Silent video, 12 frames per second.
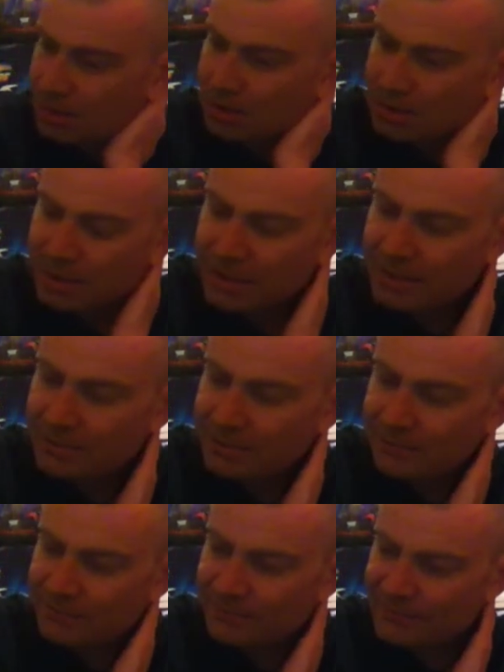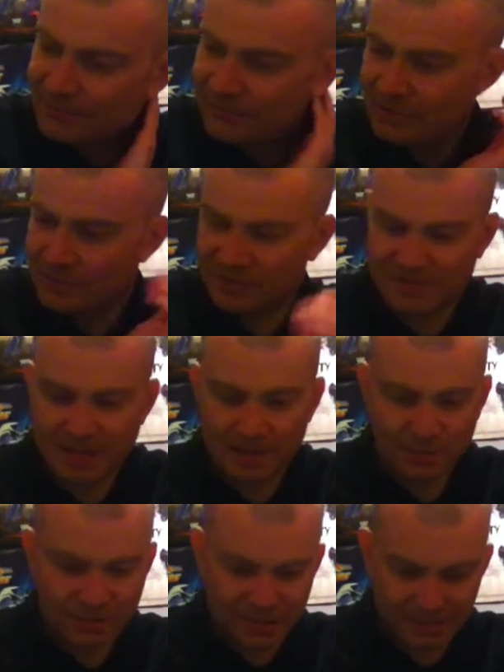From the
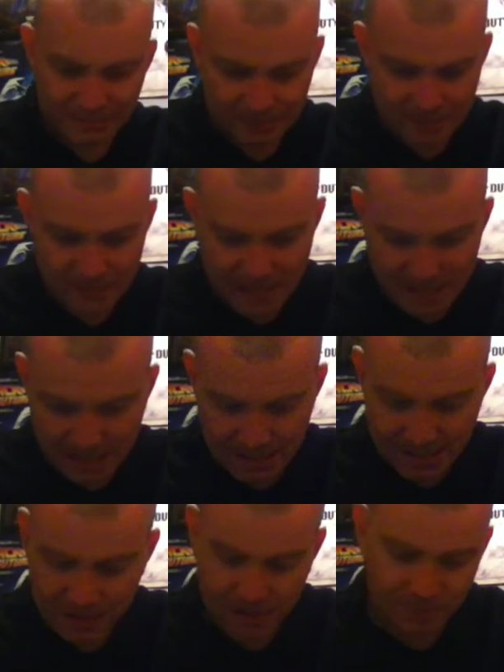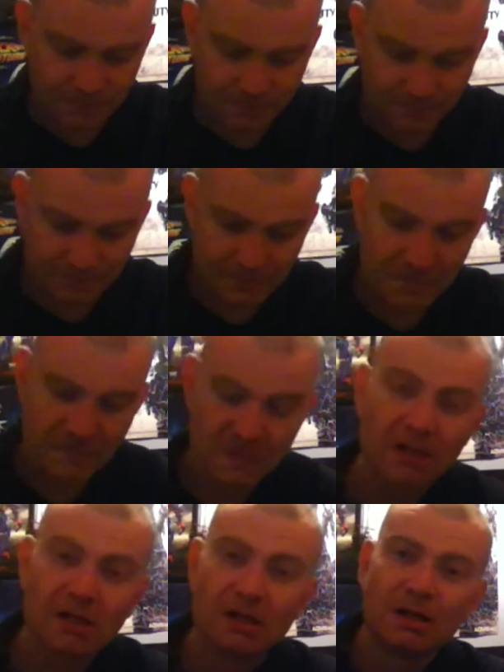Samurai collection,
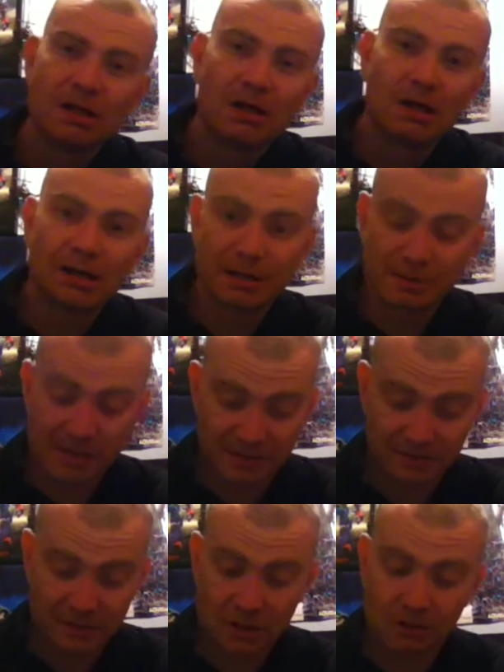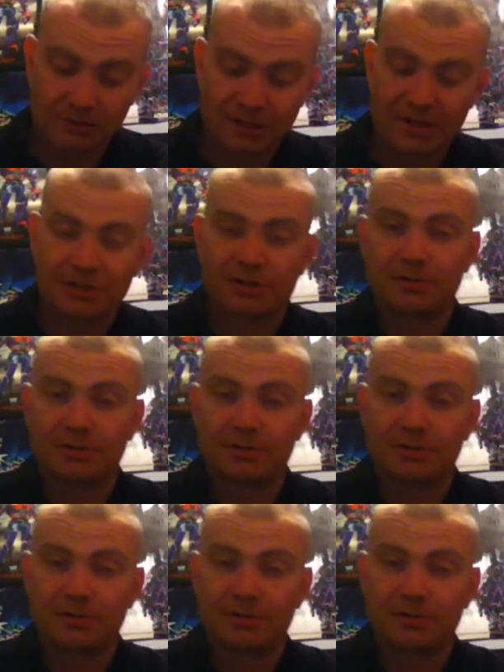I don't have a Gold Ranger,